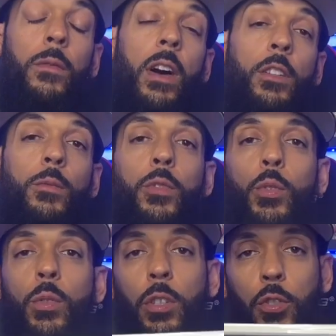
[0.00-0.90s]
volume
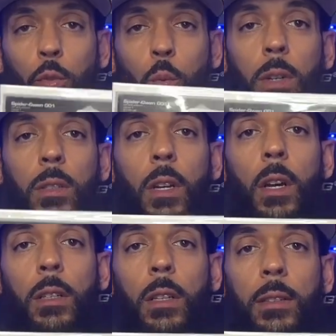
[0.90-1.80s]
2 issue
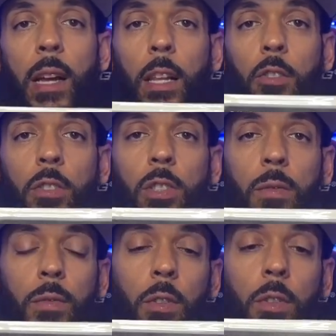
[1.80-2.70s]
1, the Tyler
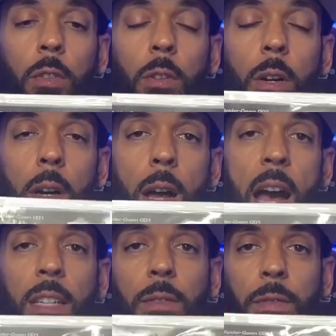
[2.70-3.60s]
Christopher
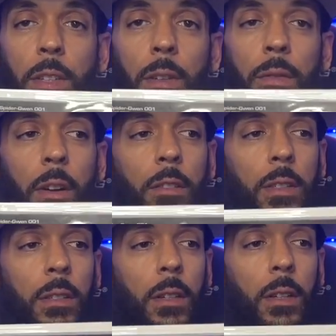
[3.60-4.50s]
action figure
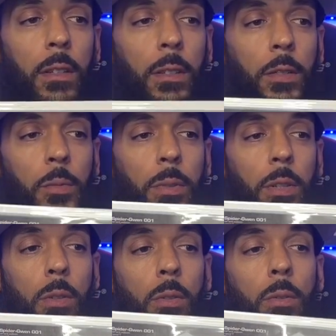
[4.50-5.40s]
variant. This is pretty
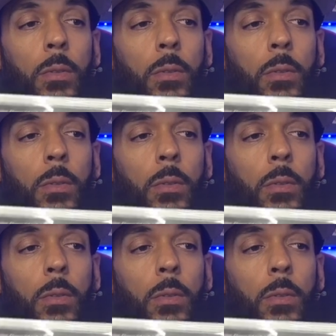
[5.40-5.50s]
cool.